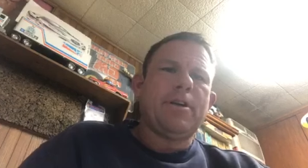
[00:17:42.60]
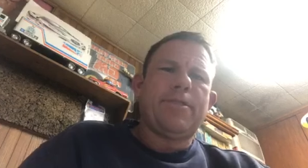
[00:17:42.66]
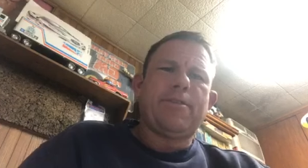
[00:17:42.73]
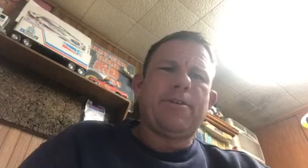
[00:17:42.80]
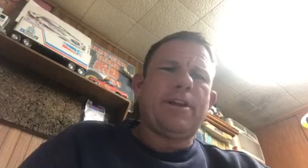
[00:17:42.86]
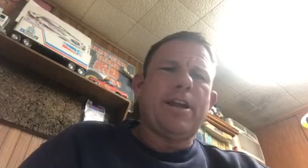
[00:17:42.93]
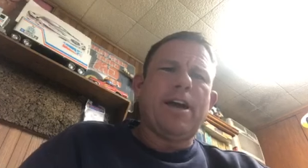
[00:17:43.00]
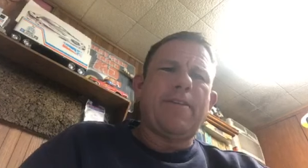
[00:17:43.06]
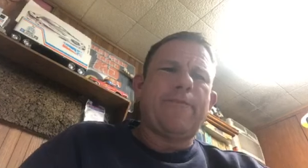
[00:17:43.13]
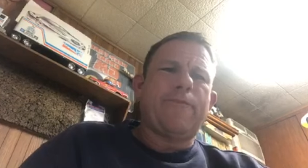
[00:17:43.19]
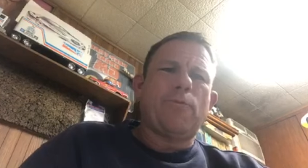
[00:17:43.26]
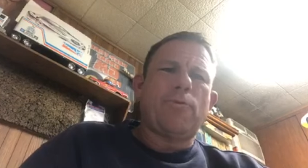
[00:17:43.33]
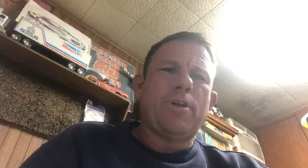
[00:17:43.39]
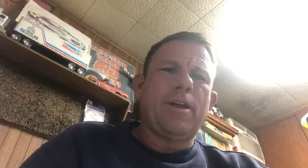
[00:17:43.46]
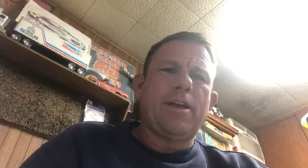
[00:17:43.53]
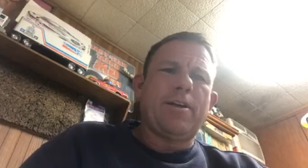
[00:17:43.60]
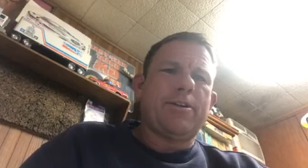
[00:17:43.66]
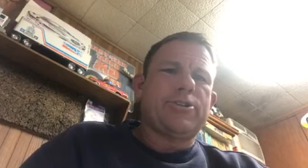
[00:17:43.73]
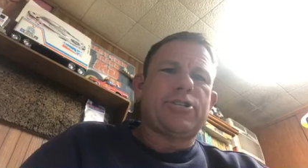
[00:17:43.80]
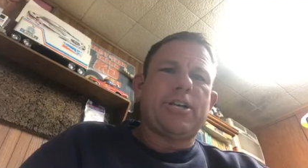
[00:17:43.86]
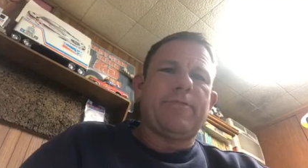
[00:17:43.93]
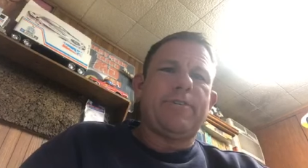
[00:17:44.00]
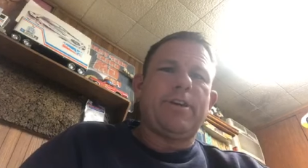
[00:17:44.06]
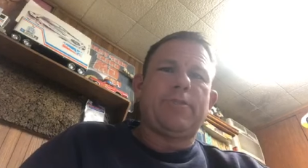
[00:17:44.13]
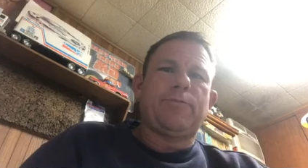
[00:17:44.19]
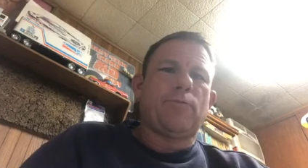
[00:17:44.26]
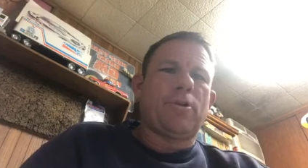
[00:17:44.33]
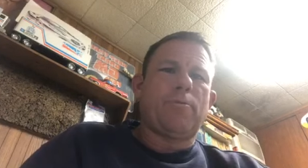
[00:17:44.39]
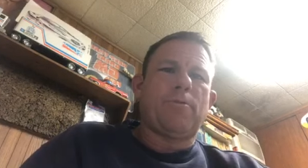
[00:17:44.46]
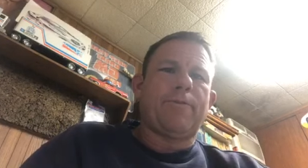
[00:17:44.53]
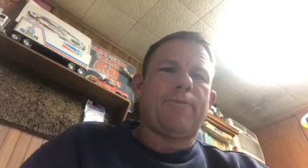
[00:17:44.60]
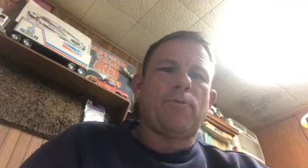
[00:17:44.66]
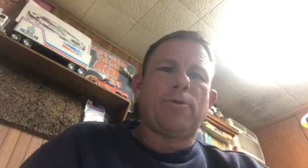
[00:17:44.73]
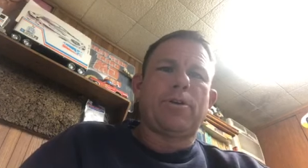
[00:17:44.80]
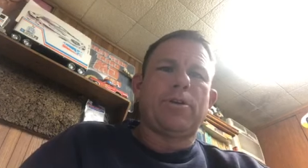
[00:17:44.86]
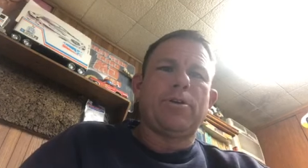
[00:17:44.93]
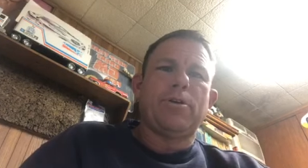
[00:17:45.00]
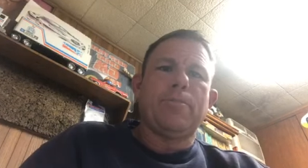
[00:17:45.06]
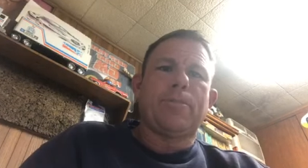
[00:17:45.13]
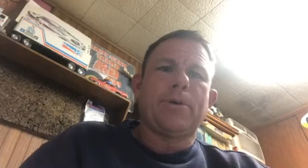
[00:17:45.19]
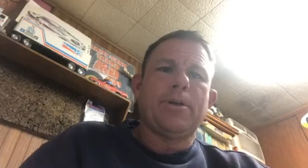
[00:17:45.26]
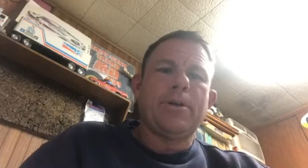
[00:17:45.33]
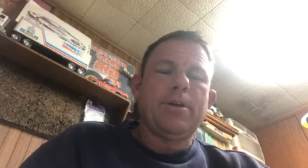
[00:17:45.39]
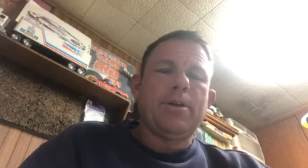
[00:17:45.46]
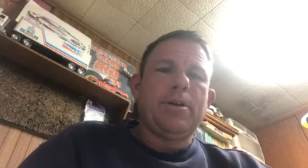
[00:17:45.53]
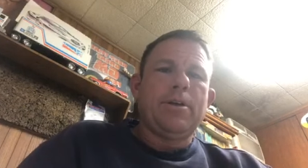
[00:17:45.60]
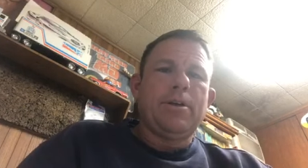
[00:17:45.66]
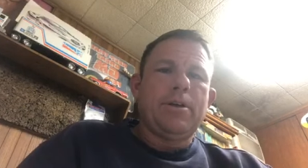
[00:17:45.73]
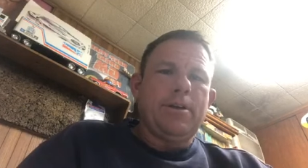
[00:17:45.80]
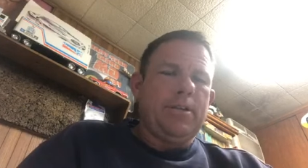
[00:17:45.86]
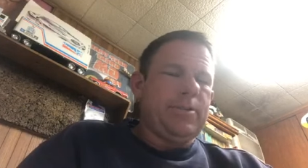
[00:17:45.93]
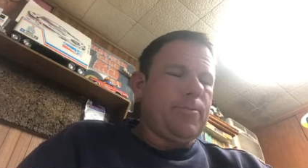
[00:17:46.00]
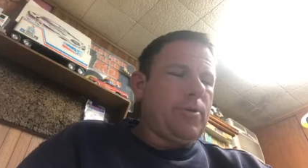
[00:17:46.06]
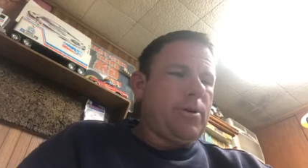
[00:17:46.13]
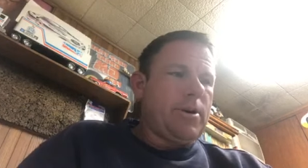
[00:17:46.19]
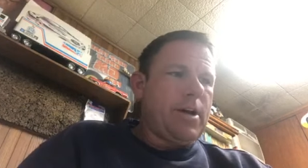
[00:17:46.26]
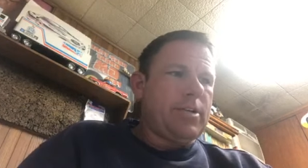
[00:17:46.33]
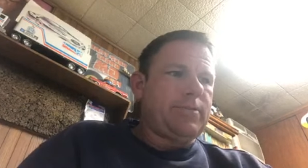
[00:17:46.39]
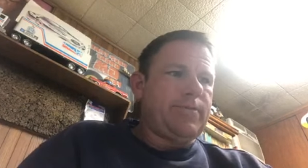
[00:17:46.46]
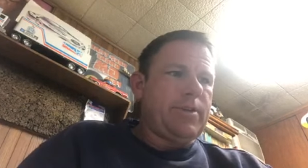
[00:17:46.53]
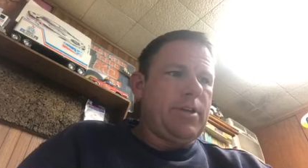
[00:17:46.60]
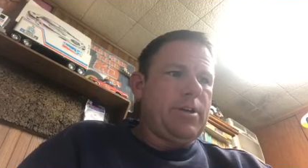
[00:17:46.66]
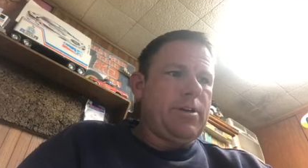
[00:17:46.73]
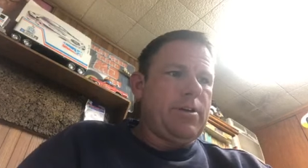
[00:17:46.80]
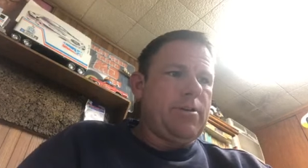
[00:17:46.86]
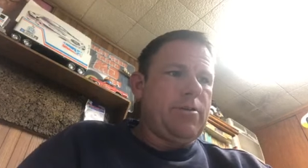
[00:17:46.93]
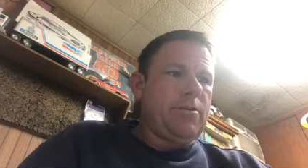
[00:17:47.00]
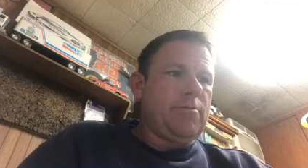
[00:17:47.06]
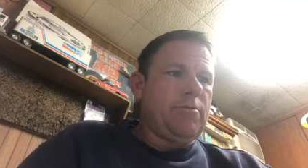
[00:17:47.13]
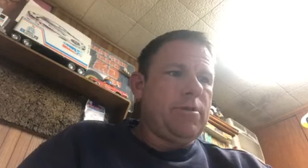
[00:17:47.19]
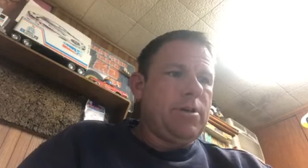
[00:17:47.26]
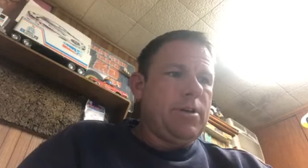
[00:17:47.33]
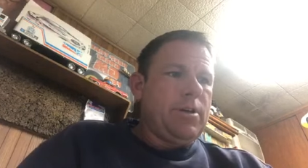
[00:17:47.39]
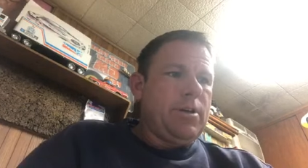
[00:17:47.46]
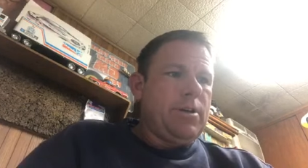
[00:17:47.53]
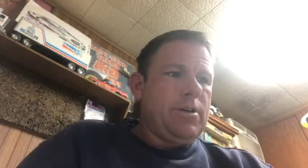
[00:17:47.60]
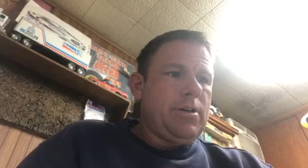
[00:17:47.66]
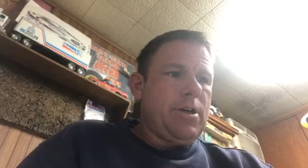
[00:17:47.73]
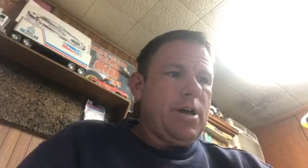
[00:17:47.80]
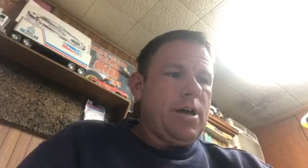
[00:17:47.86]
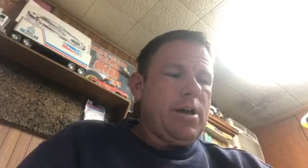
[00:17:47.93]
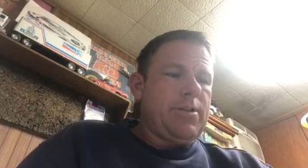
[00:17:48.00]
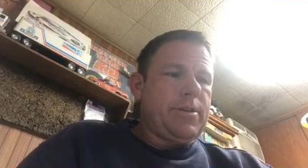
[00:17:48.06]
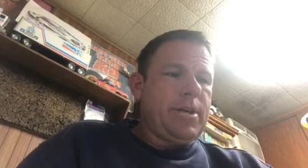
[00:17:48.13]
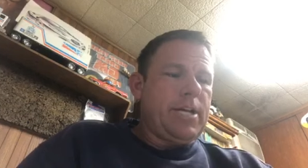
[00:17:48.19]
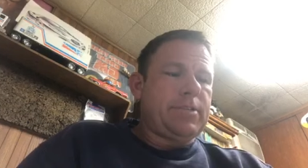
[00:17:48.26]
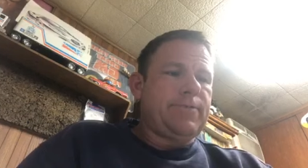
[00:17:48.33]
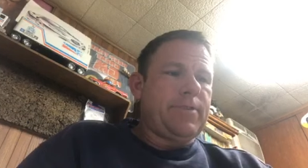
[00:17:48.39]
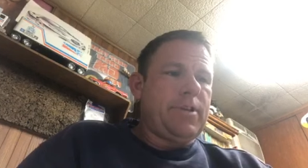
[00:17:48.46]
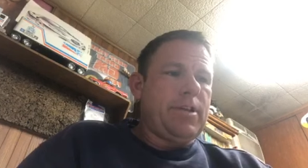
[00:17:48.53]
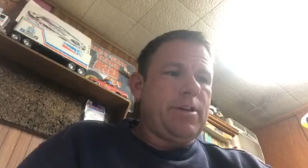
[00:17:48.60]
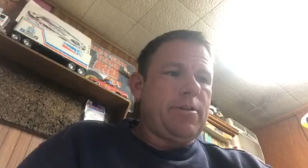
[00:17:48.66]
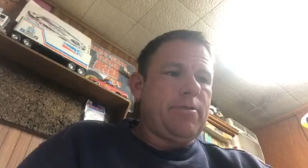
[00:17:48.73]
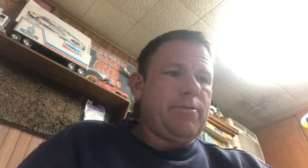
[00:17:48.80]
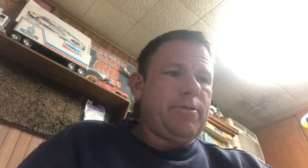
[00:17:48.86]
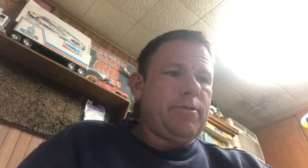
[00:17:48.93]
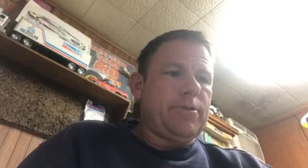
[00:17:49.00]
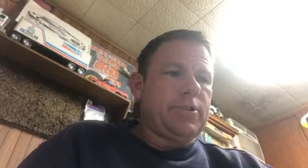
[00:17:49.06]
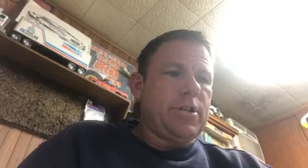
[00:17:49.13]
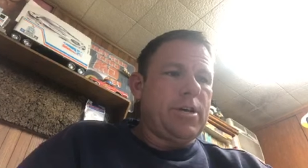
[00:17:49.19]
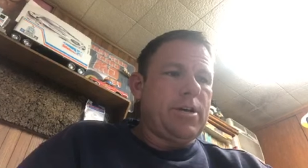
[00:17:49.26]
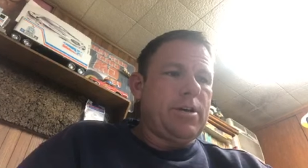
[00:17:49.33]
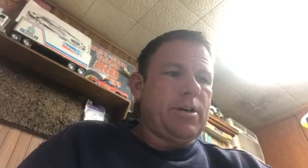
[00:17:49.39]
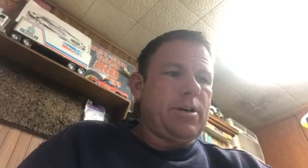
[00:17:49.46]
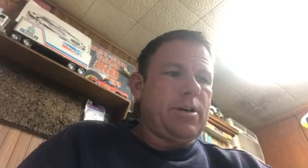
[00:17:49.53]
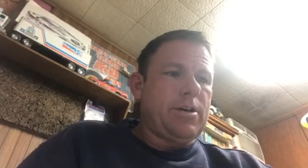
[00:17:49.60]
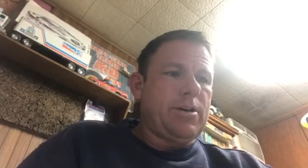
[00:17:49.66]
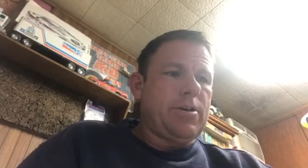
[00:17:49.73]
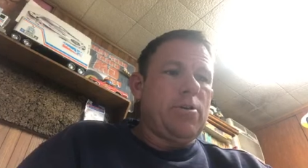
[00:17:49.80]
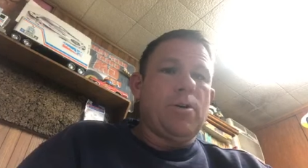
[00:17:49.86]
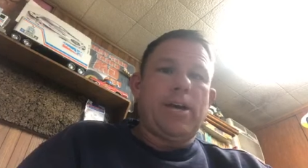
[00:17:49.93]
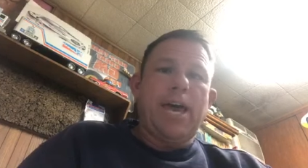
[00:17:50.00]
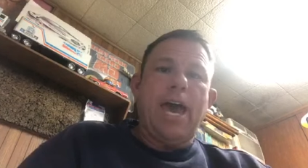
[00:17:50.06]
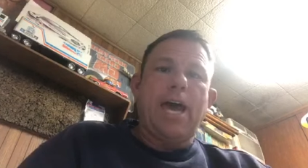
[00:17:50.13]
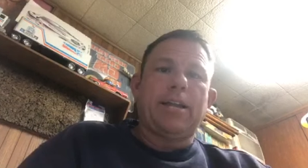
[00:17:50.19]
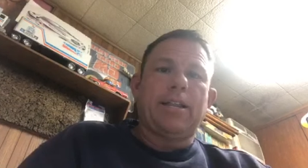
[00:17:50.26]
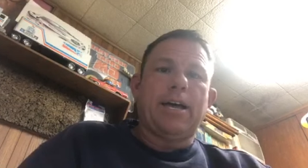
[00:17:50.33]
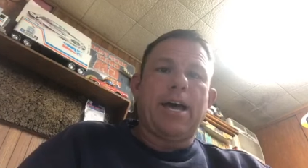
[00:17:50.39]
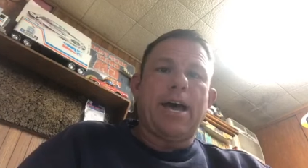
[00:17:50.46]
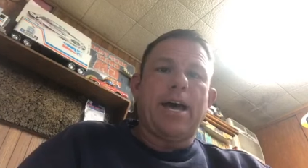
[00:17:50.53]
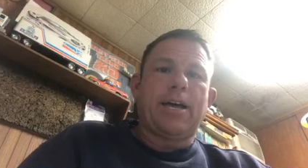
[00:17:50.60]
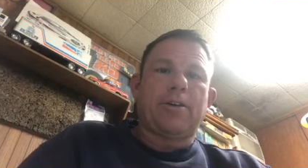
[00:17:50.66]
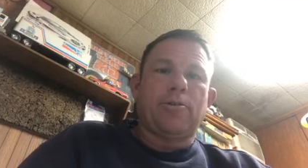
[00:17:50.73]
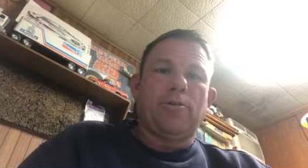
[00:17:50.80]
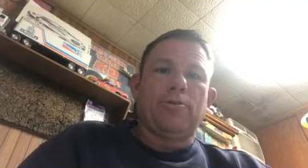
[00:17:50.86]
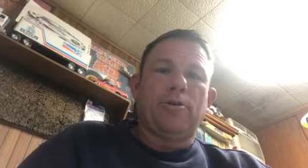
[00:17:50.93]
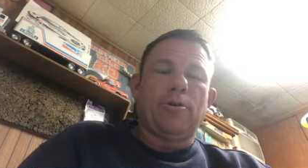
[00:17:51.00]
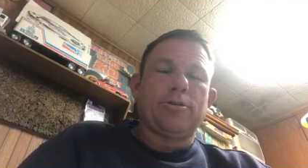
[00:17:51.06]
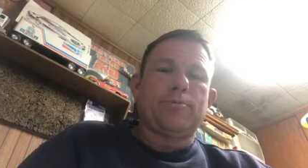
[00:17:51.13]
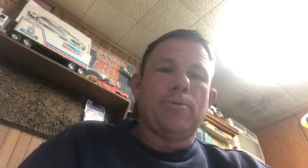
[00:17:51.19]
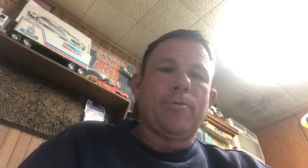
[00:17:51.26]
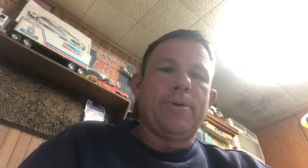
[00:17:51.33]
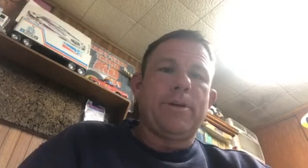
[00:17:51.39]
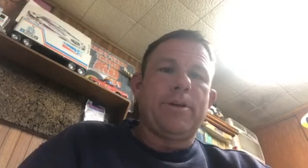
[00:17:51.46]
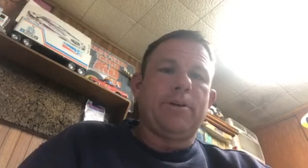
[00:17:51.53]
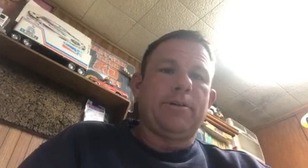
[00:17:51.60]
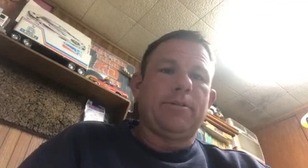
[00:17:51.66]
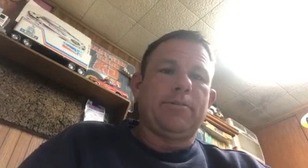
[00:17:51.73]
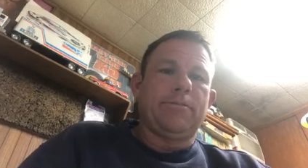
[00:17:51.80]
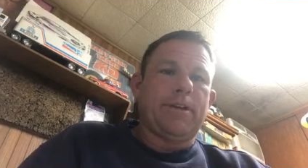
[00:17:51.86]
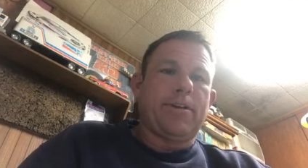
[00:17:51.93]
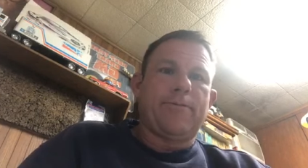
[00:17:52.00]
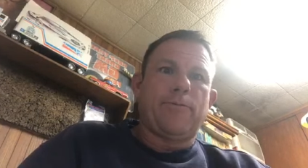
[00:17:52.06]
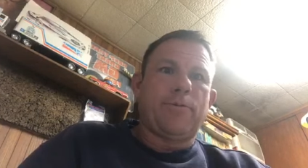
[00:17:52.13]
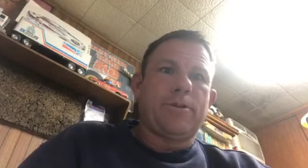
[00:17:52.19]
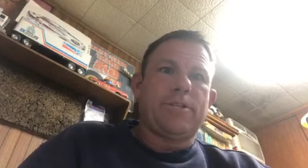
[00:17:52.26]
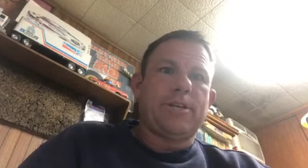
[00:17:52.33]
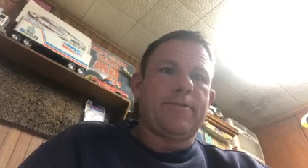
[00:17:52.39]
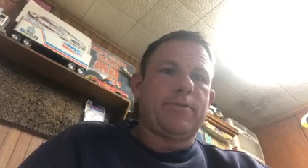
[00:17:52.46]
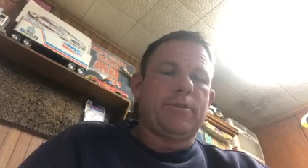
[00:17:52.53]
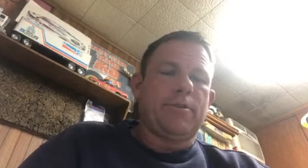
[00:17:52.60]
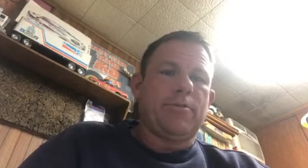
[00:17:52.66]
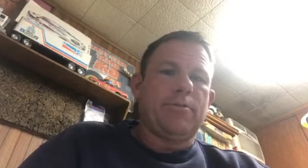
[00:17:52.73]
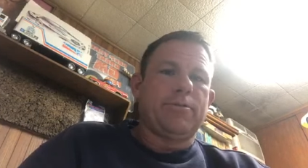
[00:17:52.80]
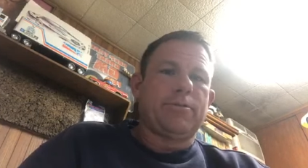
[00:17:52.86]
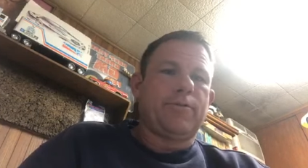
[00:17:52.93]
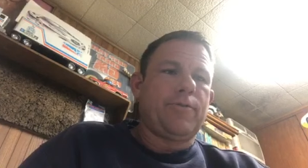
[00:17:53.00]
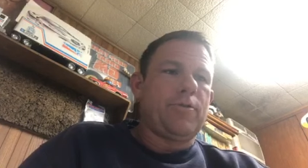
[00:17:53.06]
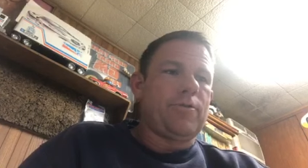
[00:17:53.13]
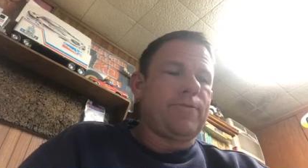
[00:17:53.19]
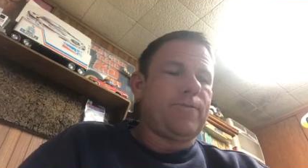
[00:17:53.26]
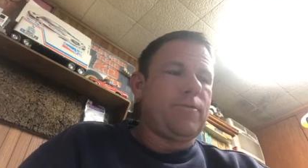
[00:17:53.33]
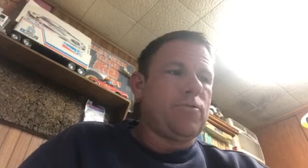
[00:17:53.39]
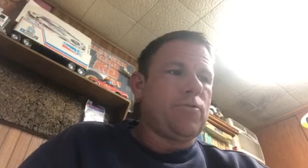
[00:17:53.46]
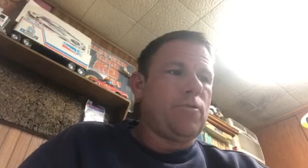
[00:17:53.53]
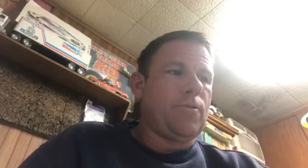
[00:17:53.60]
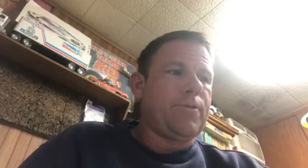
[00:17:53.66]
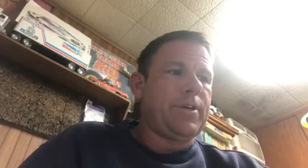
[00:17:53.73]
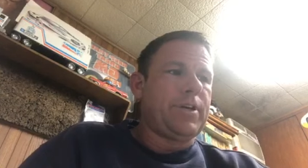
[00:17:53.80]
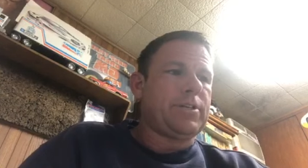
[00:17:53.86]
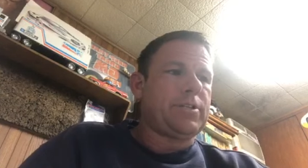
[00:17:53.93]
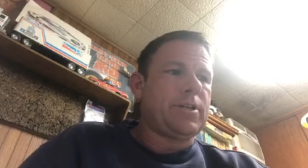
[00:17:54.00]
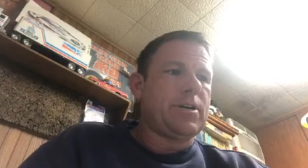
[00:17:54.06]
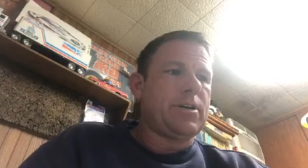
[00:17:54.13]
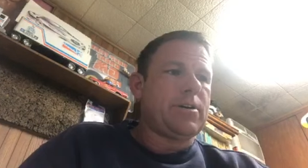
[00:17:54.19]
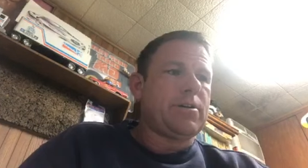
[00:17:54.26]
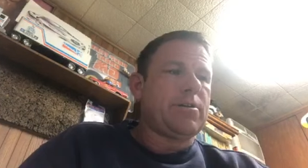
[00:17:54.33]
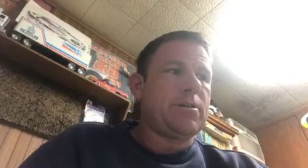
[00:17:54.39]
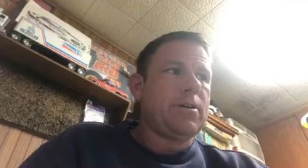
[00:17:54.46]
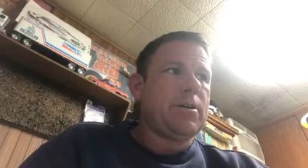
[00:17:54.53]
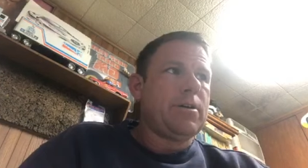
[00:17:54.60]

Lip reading: 3940 era Chevys, 41 Ford Coupe. In tomorrow night's video, the next video, there's a Cadillac, an old Oldsmobile, like a 47 Olds, a few cool things there.